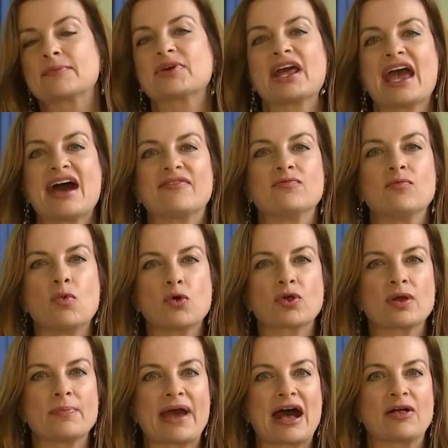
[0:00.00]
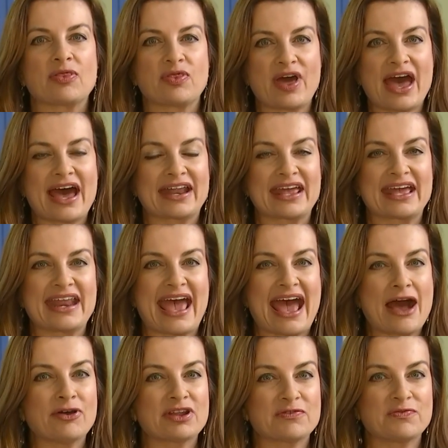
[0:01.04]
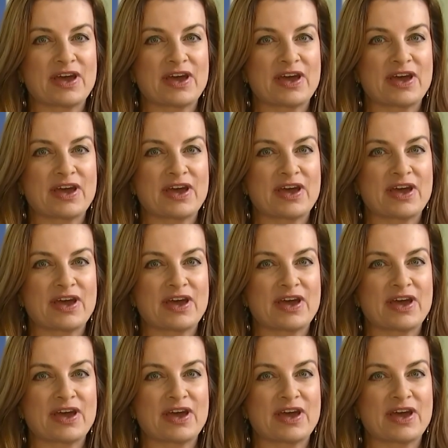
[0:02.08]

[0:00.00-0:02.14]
And I'm going to have more about that and how it